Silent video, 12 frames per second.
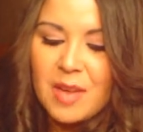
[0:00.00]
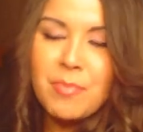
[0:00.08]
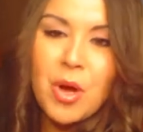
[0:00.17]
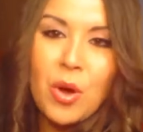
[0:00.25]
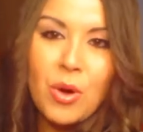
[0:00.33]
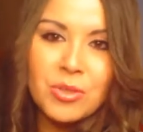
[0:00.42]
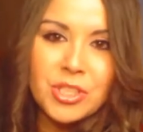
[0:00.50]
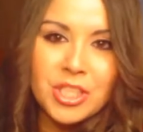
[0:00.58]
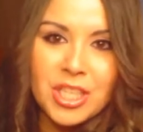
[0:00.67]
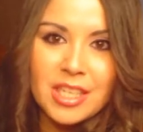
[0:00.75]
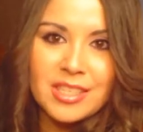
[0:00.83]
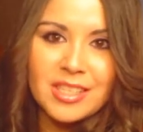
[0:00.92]
boho
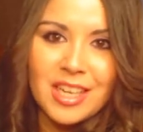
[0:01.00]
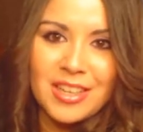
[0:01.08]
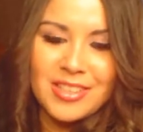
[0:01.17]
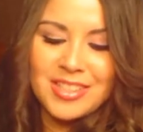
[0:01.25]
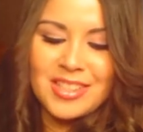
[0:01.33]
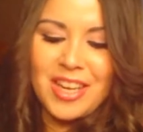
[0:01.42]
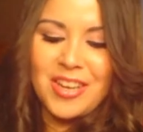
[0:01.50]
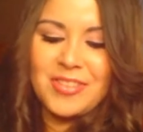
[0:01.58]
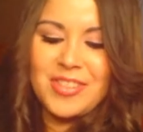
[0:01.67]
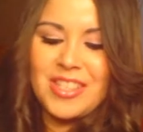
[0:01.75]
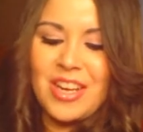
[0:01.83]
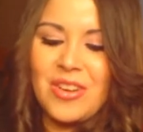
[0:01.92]
chic style stuff.
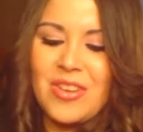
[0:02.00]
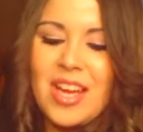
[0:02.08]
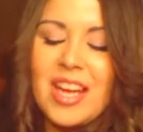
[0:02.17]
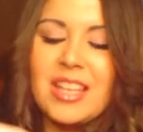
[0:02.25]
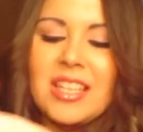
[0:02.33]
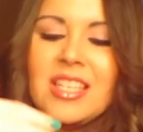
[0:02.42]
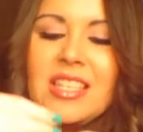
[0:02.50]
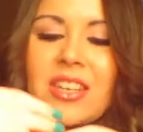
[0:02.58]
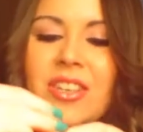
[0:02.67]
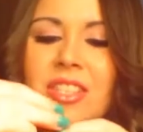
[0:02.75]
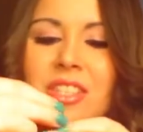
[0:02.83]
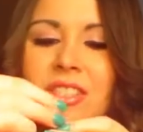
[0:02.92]
So these
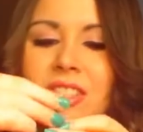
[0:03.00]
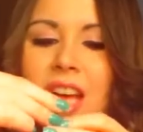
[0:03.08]
earrings are just